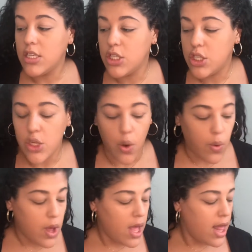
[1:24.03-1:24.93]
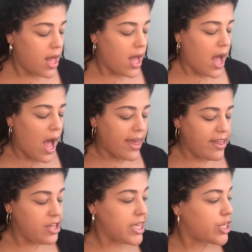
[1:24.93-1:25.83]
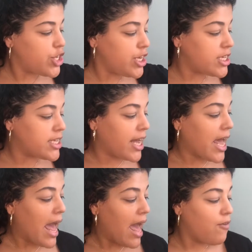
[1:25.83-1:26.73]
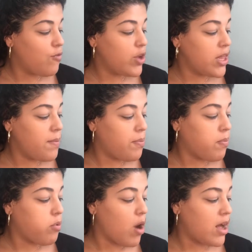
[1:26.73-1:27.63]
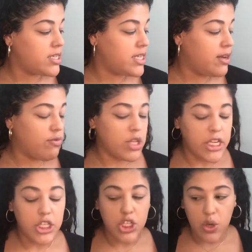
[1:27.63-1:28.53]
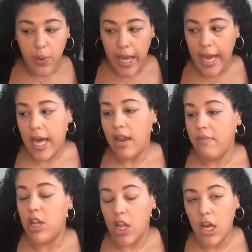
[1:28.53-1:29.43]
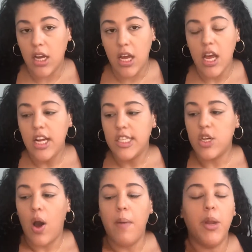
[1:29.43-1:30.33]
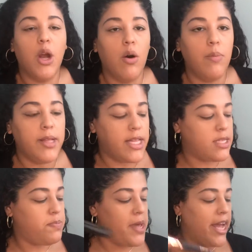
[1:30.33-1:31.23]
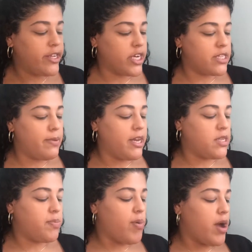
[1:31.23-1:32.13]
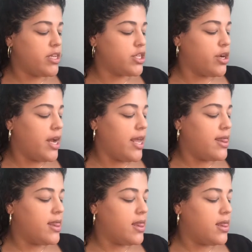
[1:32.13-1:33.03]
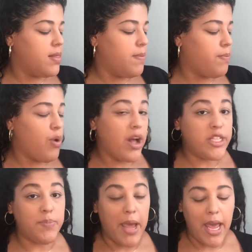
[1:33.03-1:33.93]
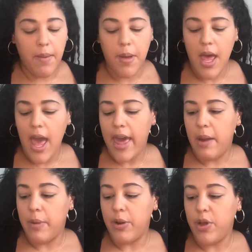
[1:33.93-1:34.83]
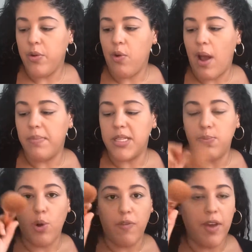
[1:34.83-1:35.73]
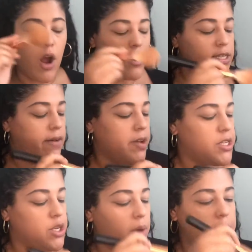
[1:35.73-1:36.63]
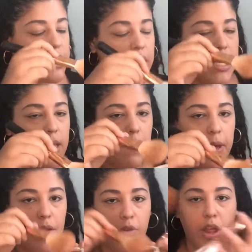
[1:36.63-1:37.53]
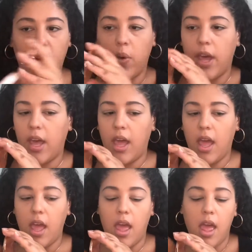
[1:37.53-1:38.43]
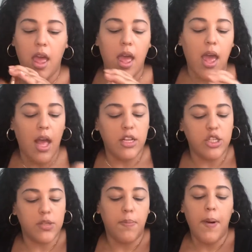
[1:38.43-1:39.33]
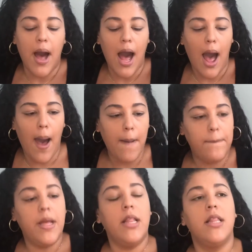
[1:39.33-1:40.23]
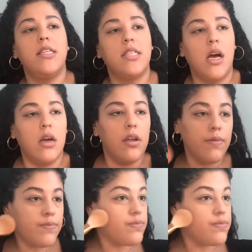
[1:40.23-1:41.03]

So I think that she is like really bronzy, really dewy kind of a look. So I'm gonna go in with this BH Cosmetics bronzer in Bronze Babe, and I'm gonna grab this Morphe R7. So I'm just gonna dip in really quick and just pop this on.